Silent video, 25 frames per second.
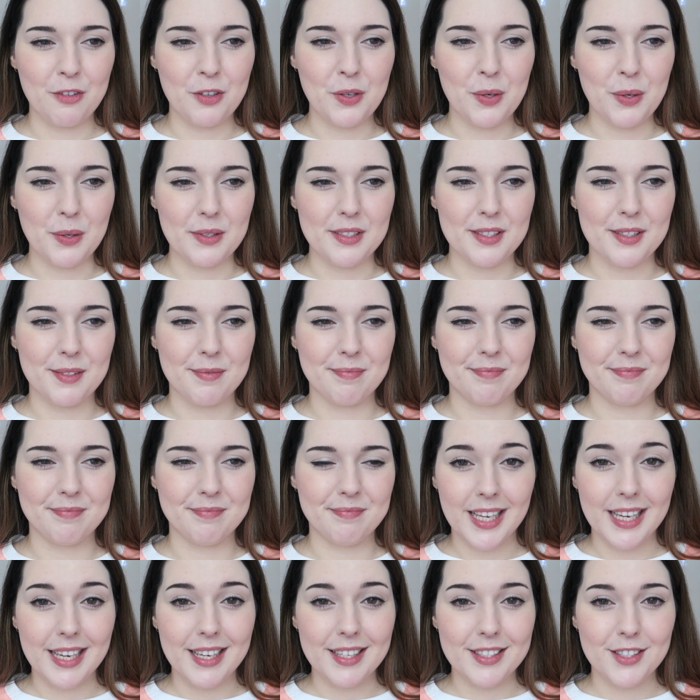of course.
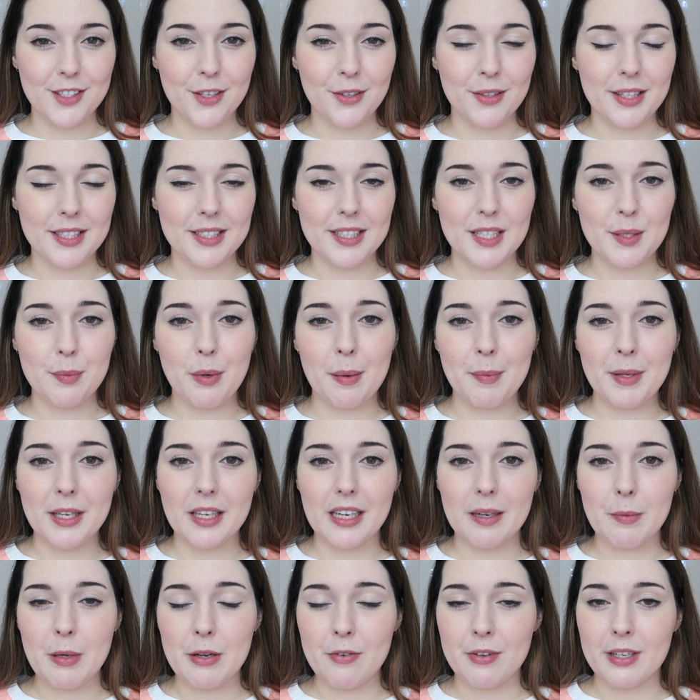So this is probably
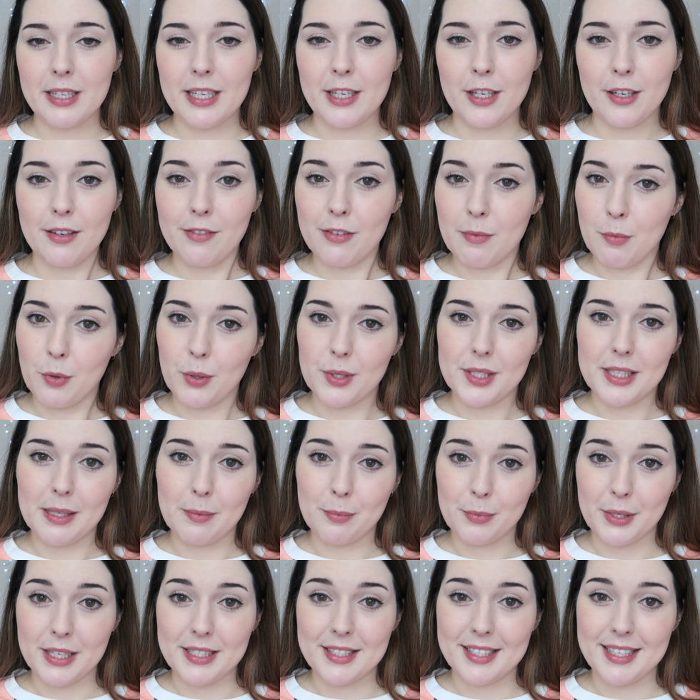going to be really good for
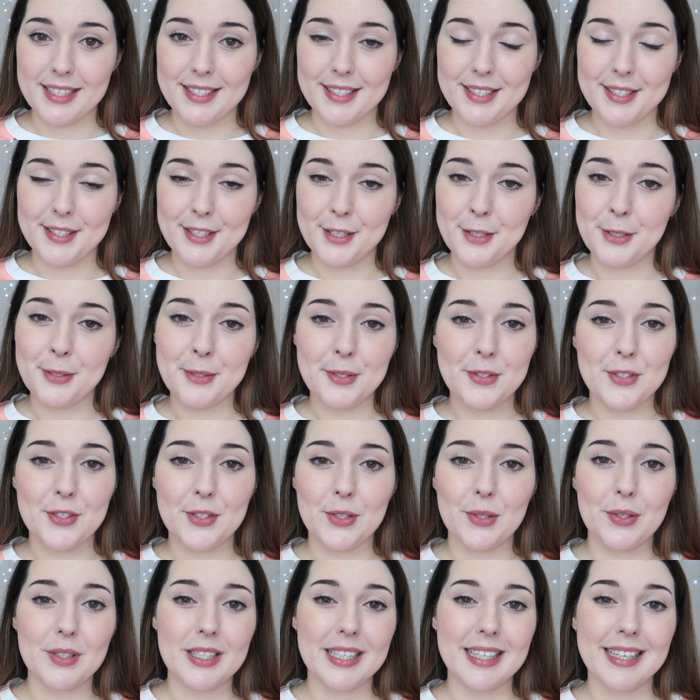porcelain princesses who
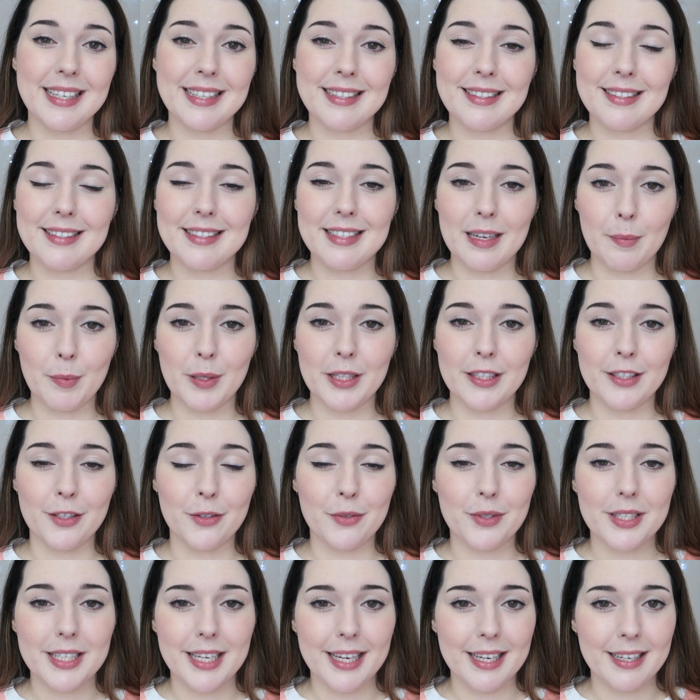suit in
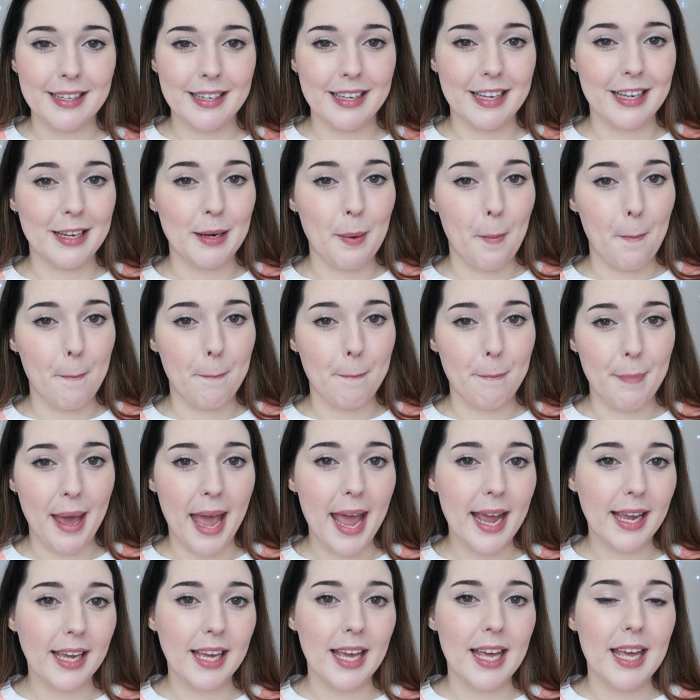W10 and
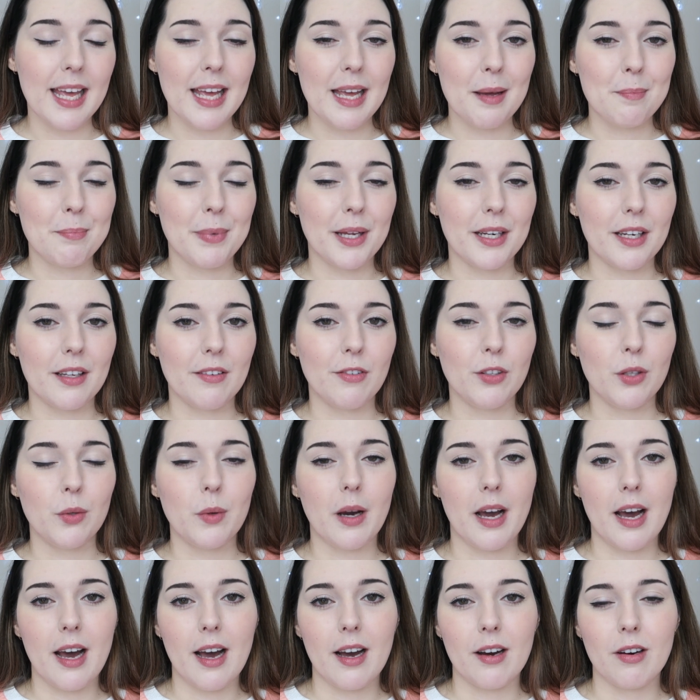MAC, but if you
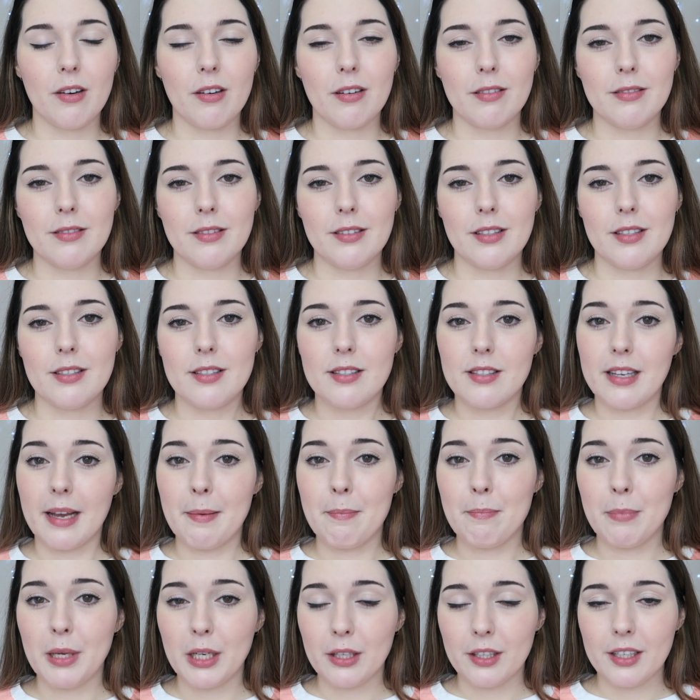are on the
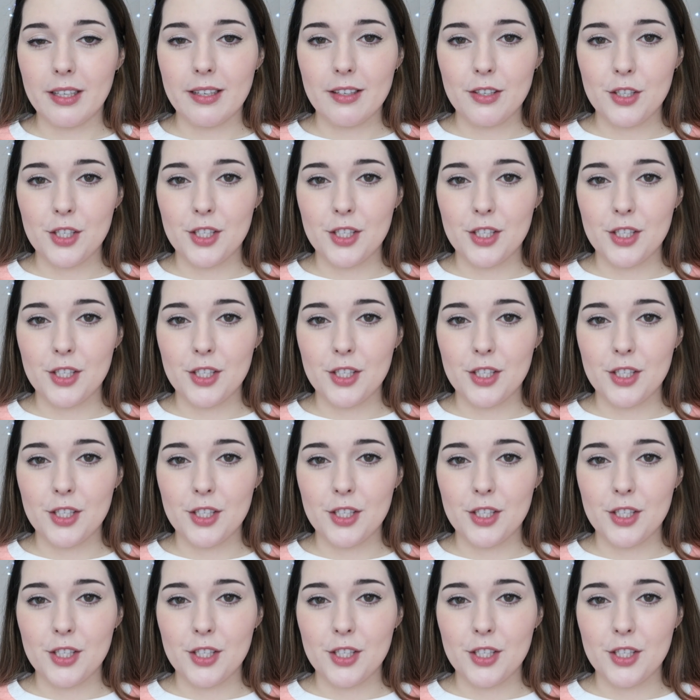Siberia